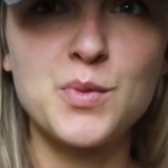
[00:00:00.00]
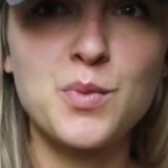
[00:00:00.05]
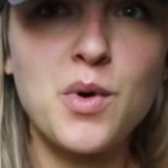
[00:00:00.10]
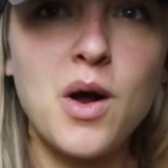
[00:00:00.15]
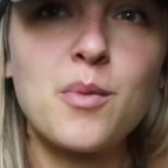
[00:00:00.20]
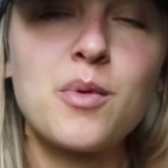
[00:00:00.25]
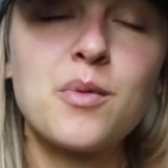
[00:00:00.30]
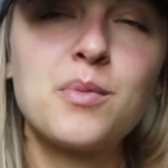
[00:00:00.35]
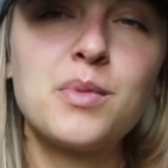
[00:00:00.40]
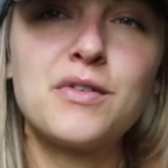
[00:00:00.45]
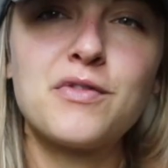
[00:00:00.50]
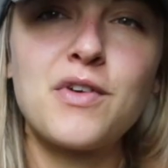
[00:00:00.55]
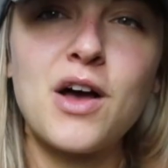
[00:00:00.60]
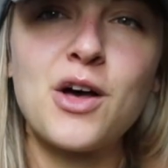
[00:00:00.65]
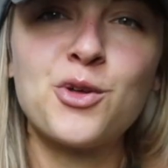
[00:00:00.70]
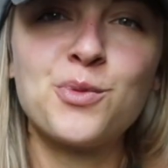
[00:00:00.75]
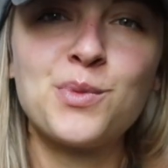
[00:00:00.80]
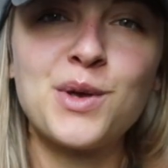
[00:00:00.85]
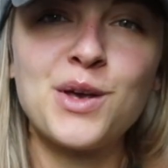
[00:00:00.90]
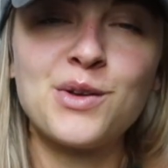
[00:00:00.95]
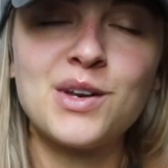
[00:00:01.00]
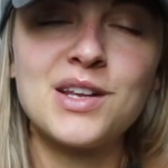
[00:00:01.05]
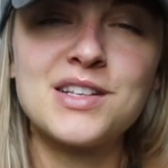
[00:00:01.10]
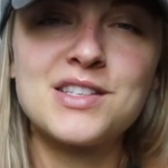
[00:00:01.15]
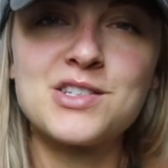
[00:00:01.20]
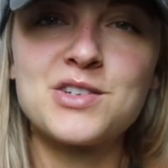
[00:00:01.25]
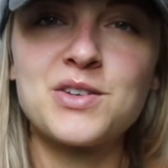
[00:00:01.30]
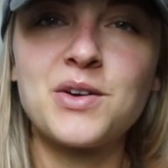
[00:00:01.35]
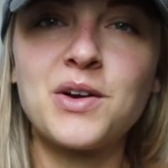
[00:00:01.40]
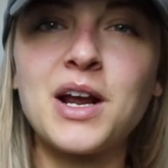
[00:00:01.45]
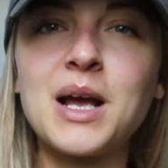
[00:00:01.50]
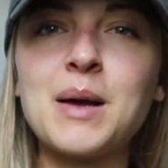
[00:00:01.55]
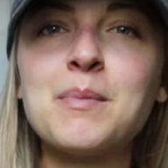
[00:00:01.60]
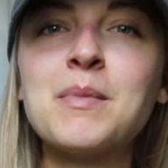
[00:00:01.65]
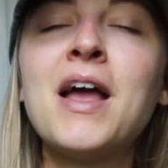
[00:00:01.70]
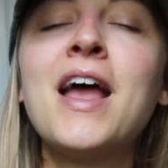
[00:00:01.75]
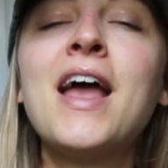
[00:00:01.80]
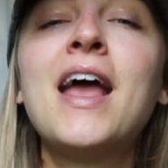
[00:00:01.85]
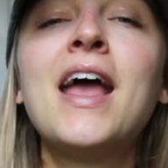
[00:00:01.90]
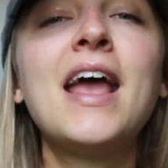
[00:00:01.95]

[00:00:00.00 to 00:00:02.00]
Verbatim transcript: You probably follow me on Instagram